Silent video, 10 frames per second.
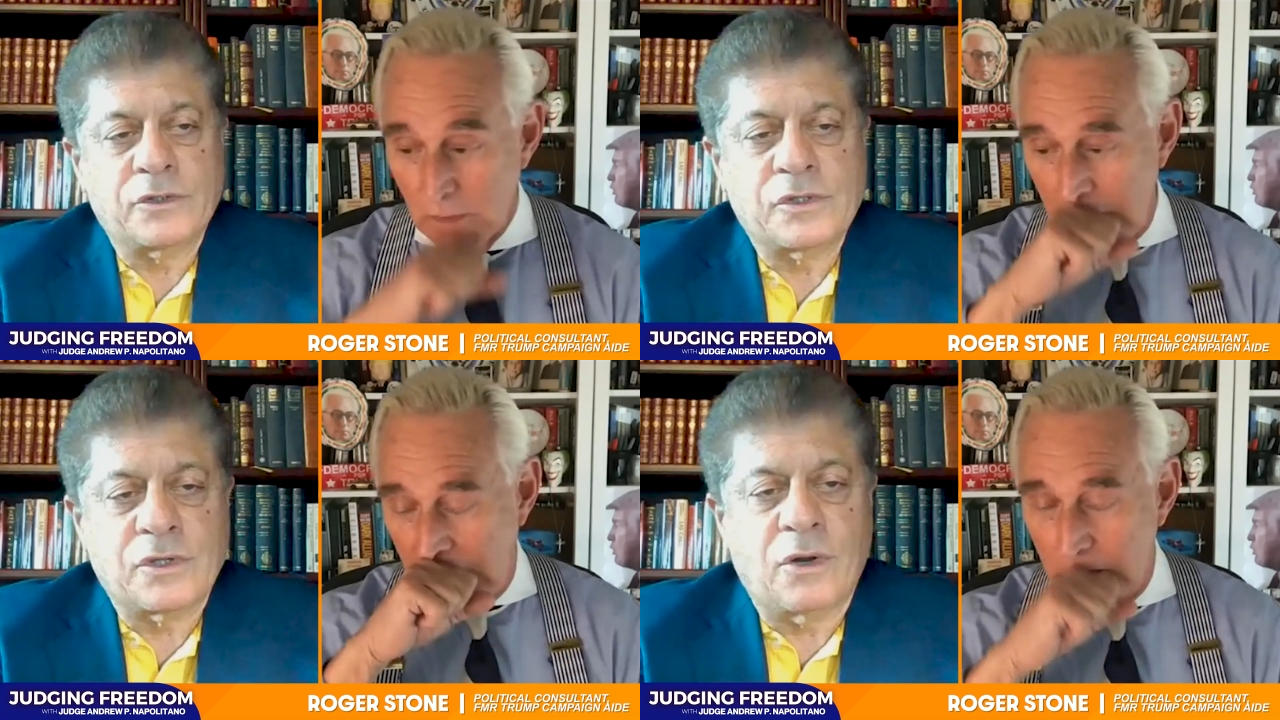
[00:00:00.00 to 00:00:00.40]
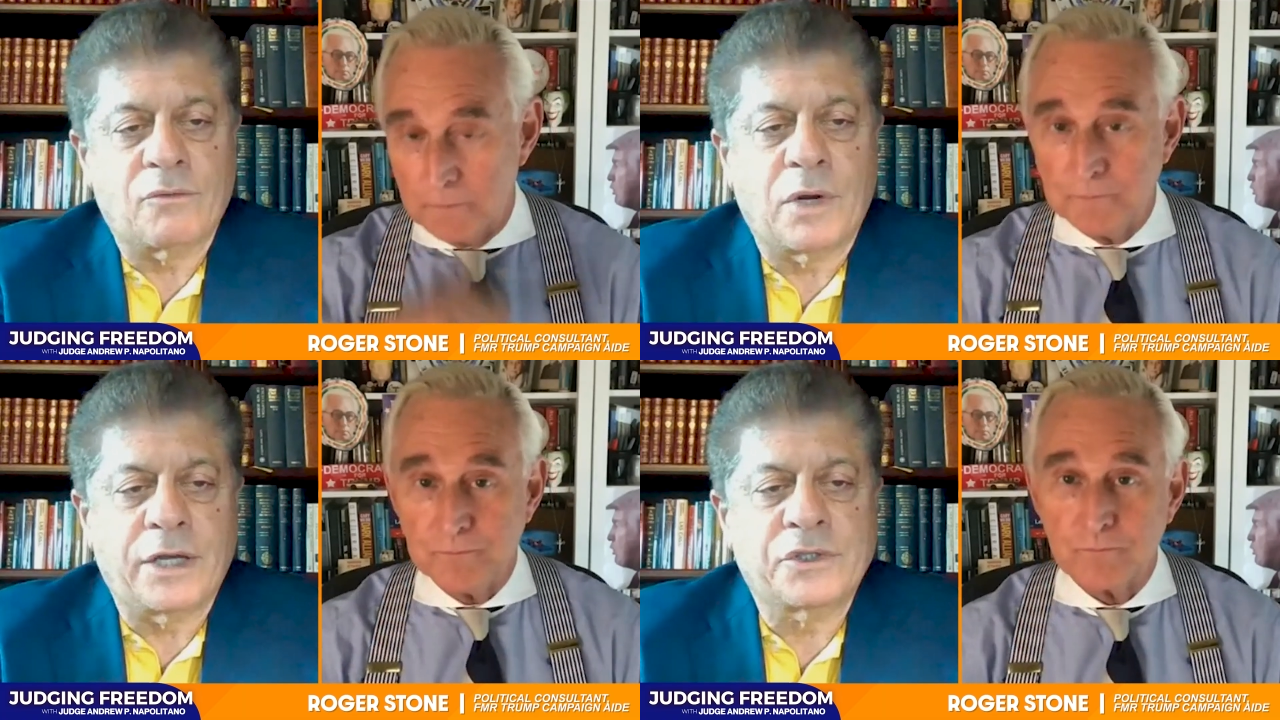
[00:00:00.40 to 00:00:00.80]
Speaker 1: Stone. Yeah.
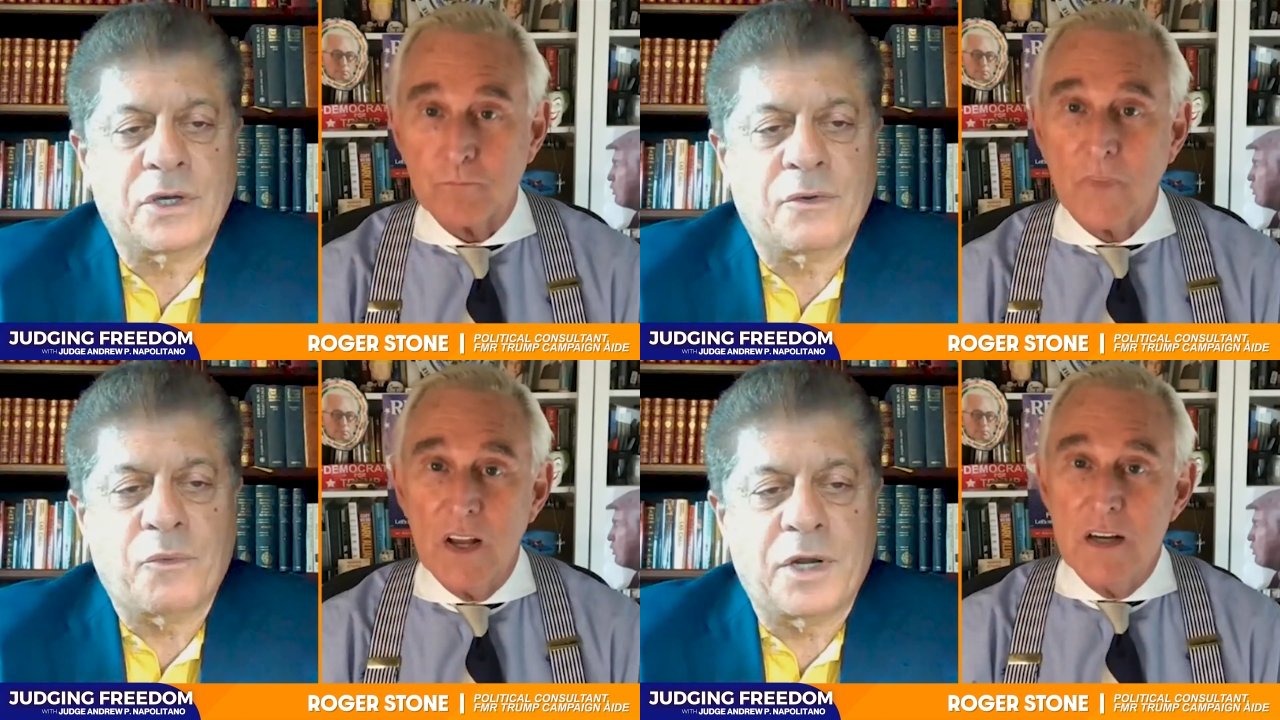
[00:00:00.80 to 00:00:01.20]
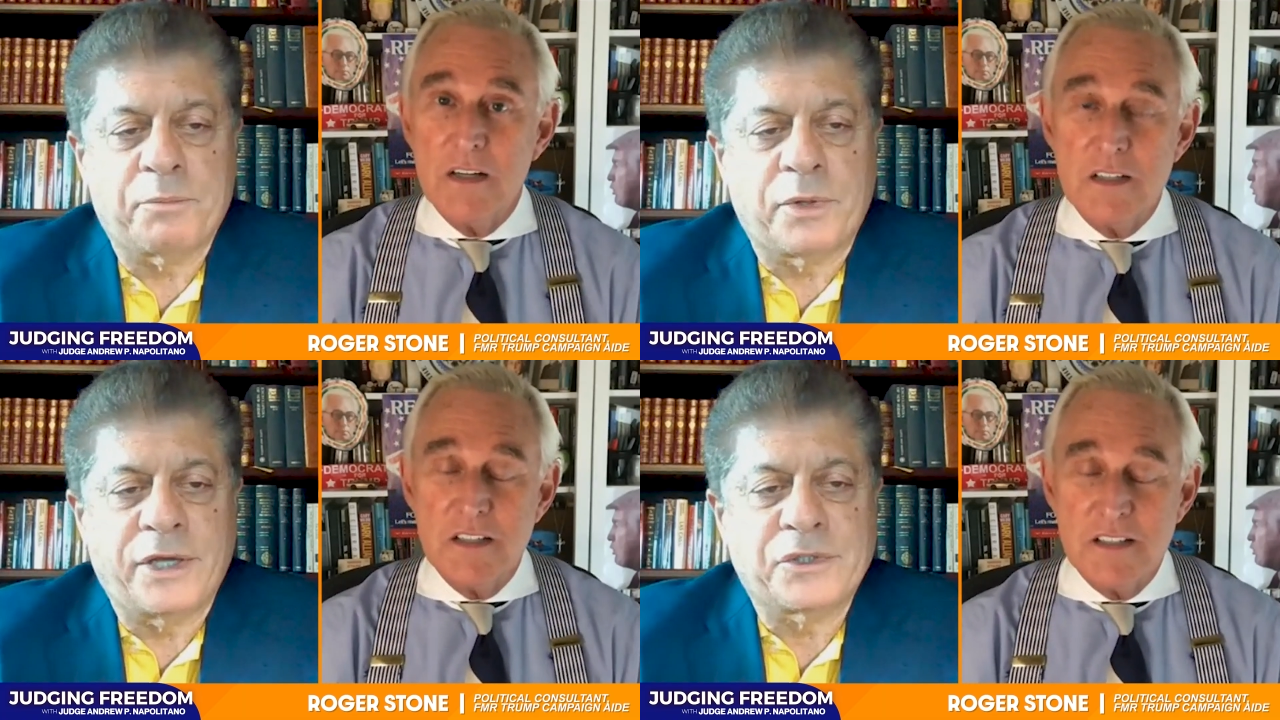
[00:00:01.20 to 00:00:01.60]
Roger, what a
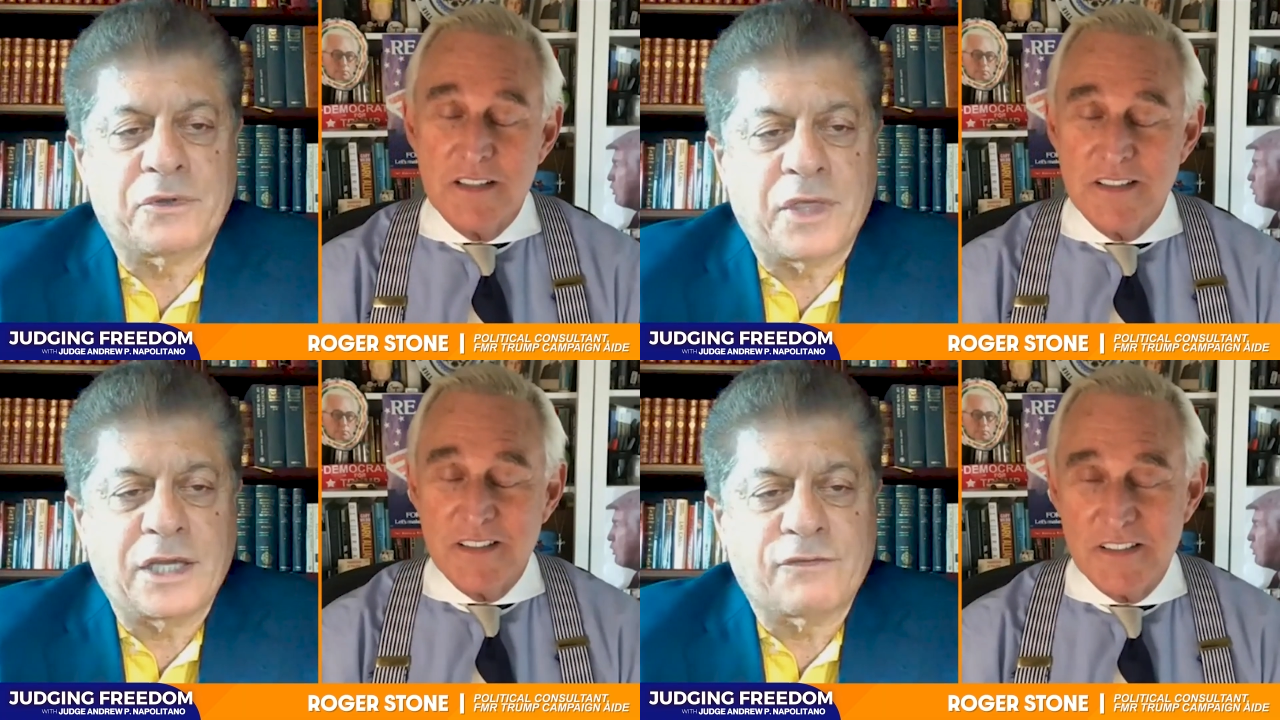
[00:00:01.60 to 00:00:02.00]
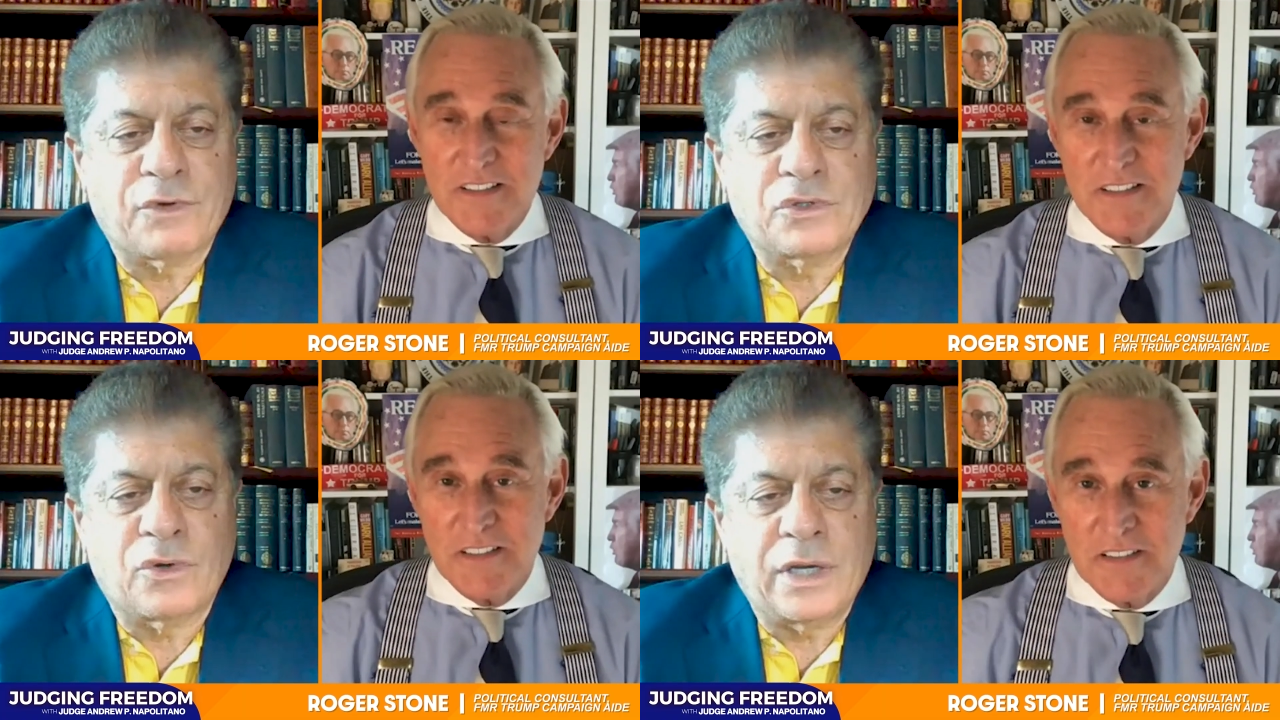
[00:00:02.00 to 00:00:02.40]
pleasure. Thanks
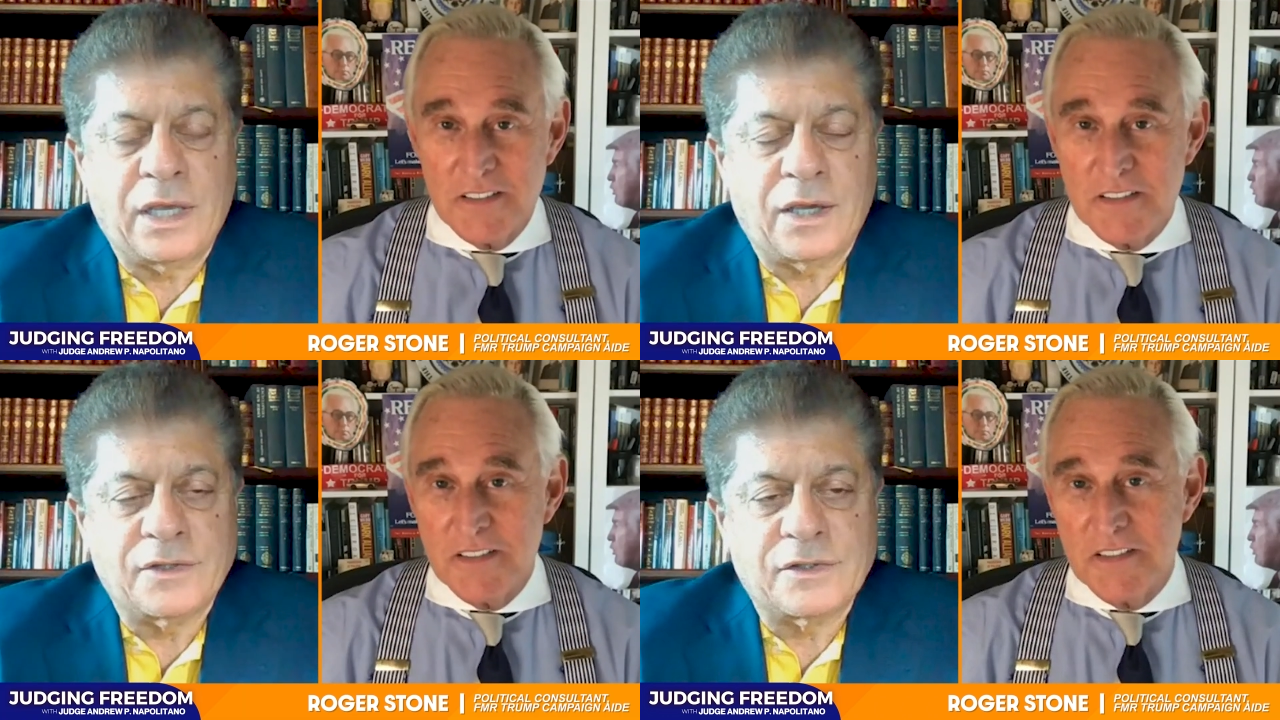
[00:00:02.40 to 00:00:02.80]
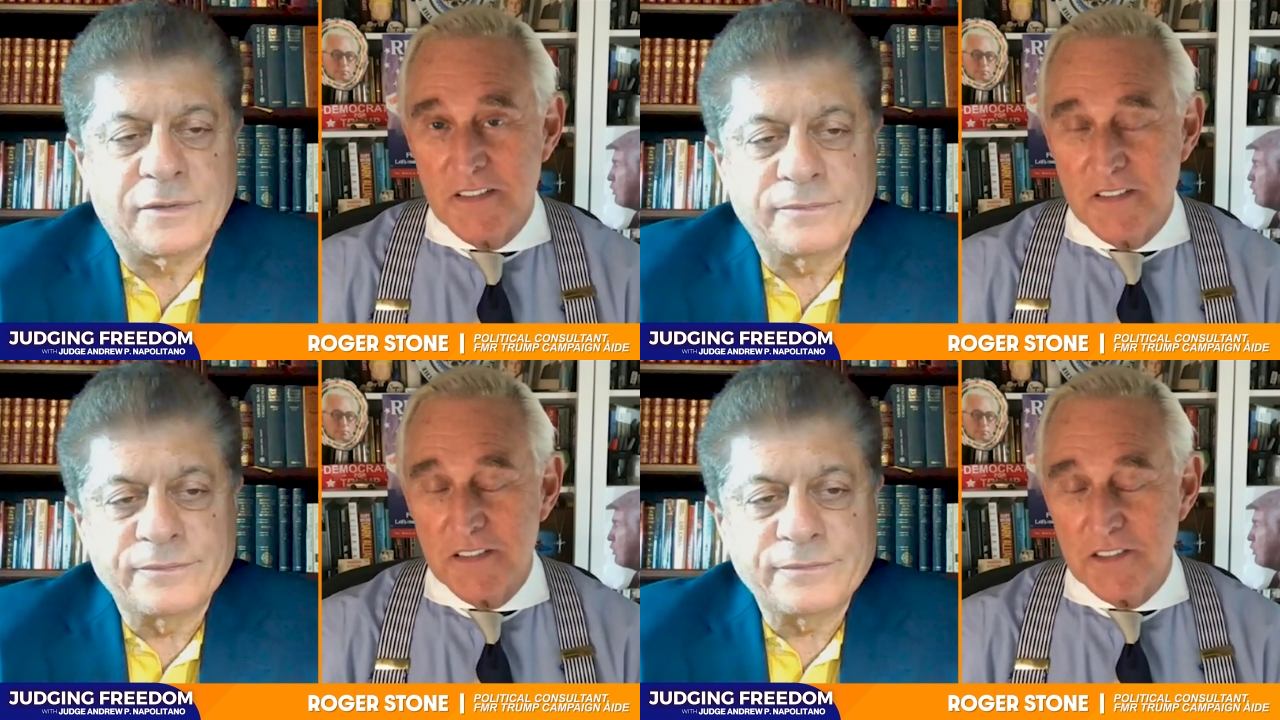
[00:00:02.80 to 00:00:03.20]
for
Speaker 2: joining us.
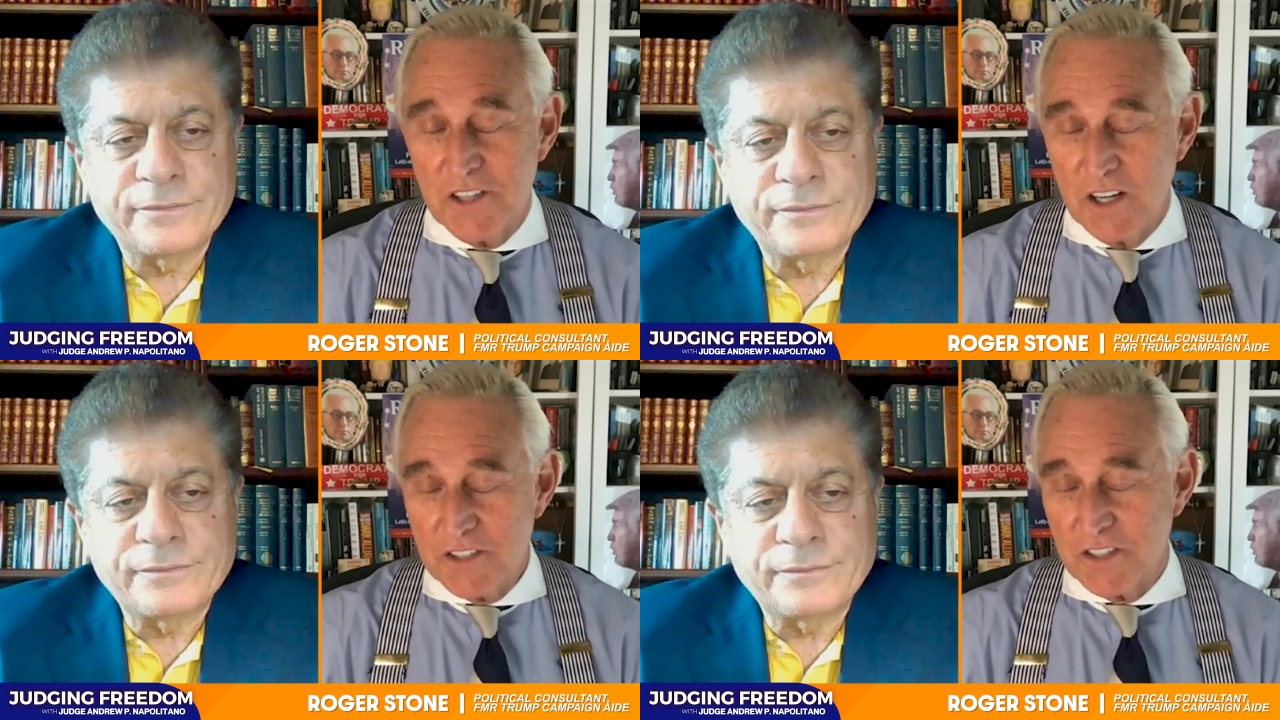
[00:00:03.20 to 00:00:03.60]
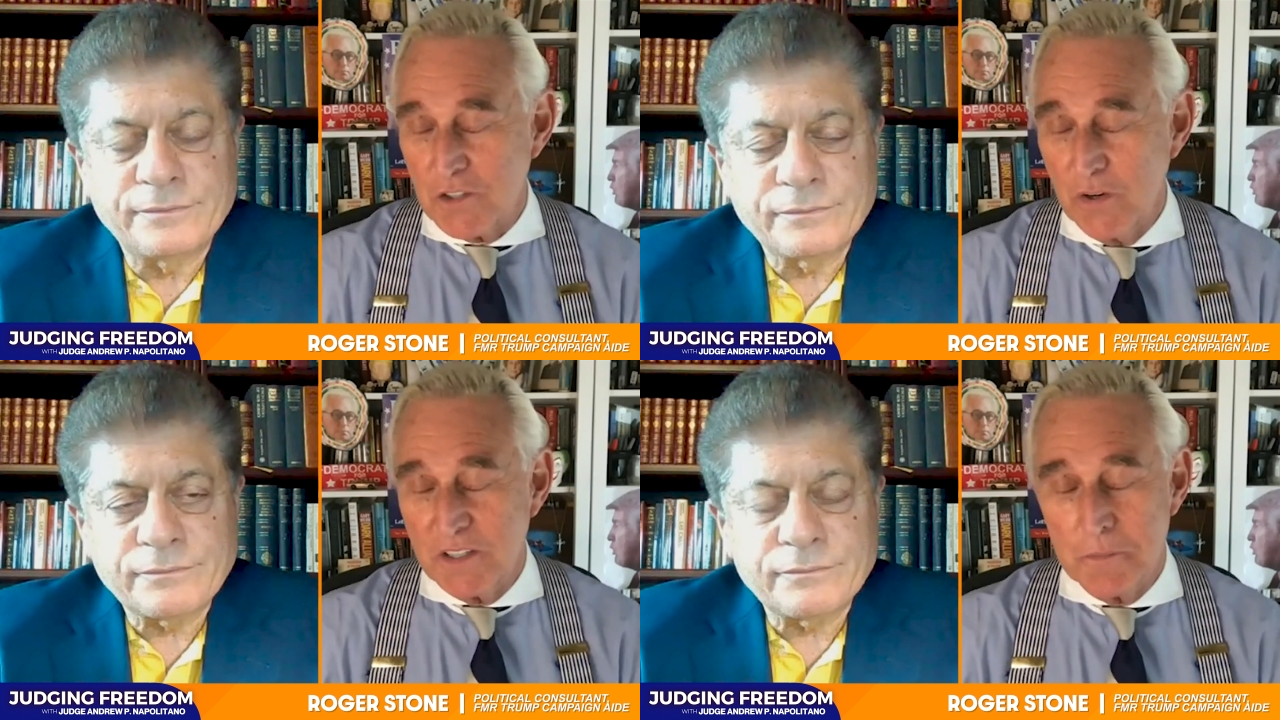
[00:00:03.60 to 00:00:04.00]
Judge, it's
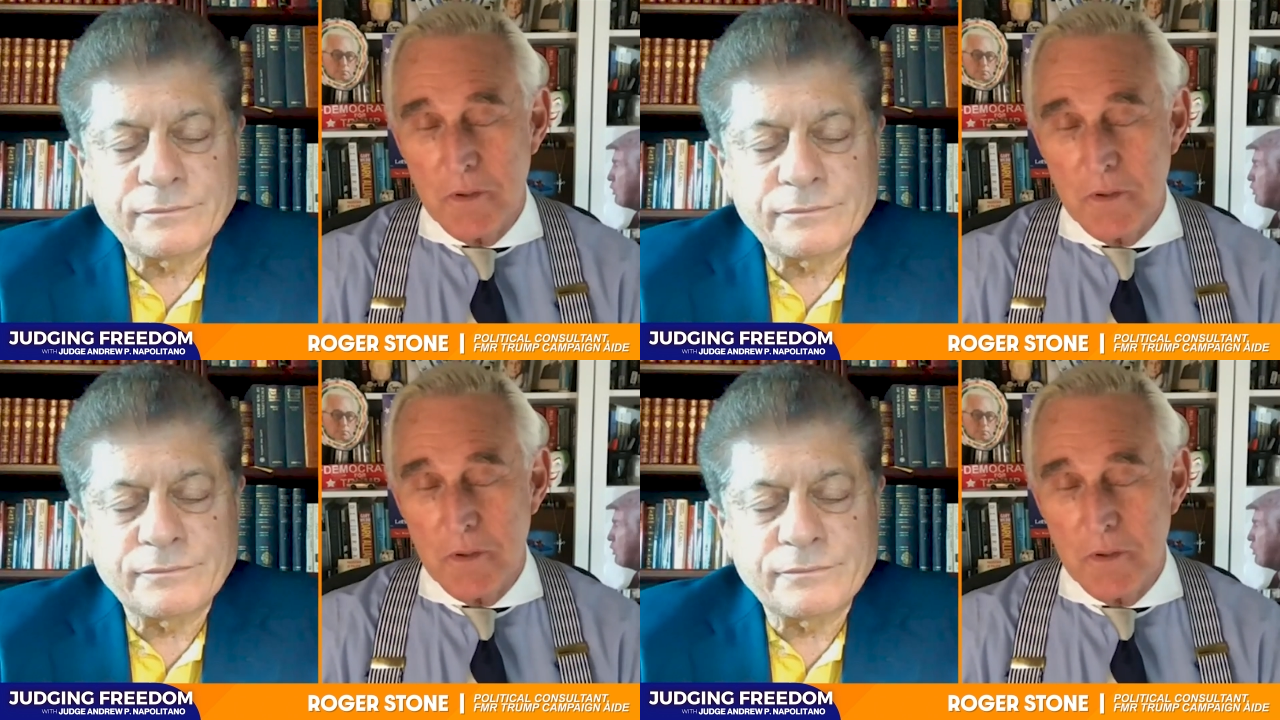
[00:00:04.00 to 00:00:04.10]
great to